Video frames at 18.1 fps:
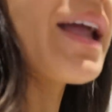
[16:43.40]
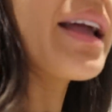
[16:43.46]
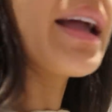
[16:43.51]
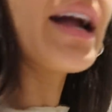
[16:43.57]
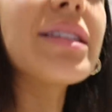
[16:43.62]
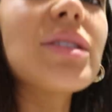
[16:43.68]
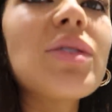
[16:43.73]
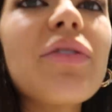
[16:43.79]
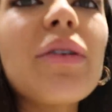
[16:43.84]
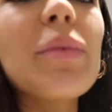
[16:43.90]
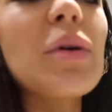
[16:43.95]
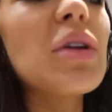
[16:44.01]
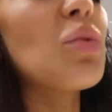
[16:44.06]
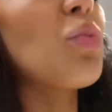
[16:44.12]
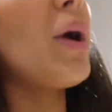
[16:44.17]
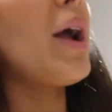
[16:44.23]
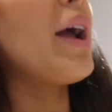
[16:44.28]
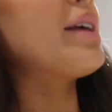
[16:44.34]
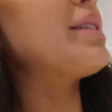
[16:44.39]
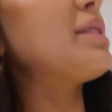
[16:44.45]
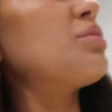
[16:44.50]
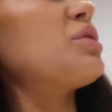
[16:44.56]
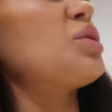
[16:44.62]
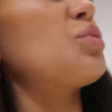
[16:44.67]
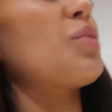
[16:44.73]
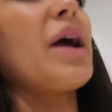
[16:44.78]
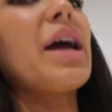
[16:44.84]
Yeah, I don't know if I'm gonna wear. Is
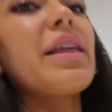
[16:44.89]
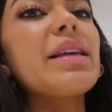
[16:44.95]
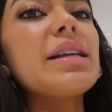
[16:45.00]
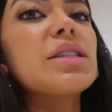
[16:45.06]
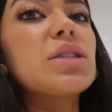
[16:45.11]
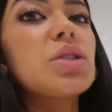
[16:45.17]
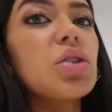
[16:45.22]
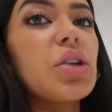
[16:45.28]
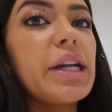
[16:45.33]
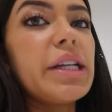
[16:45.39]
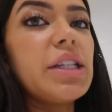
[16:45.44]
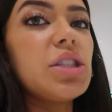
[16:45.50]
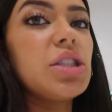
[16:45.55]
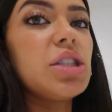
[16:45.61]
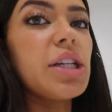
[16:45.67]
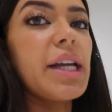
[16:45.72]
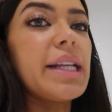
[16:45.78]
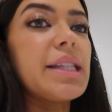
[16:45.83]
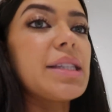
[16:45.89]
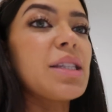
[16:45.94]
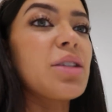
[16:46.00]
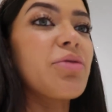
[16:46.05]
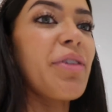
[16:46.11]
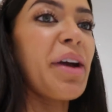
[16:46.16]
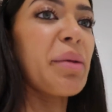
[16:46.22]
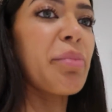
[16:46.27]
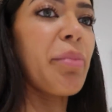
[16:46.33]
it to wear these green jeans in
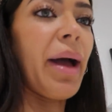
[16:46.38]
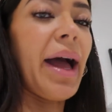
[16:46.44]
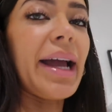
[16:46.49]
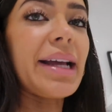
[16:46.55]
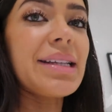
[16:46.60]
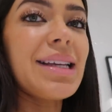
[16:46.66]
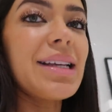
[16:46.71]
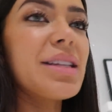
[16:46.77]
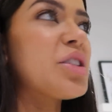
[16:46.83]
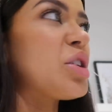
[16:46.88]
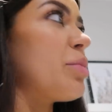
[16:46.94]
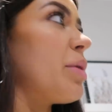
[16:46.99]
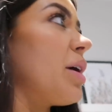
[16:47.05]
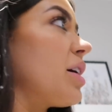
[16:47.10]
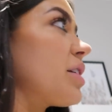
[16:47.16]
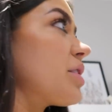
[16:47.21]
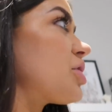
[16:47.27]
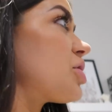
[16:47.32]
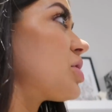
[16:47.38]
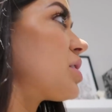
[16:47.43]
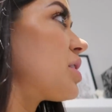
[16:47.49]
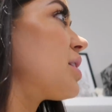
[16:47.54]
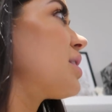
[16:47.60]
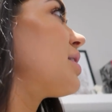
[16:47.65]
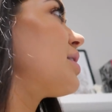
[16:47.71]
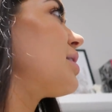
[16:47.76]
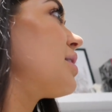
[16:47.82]
a red bag? Is that too much?
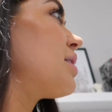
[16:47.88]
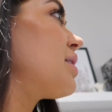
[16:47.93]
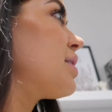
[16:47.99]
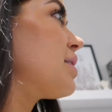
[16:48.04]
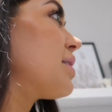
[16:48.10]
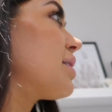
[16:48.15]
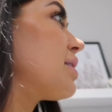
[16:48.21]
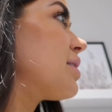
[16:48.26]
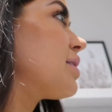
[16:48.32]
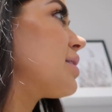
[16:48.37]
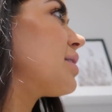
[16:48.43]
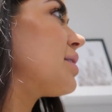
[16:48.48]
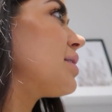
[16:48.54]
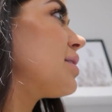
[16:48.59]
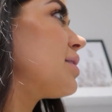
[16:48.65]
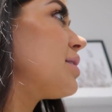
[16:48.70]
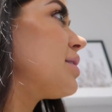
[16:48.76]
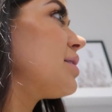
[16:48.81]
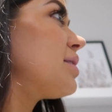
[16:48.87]
No.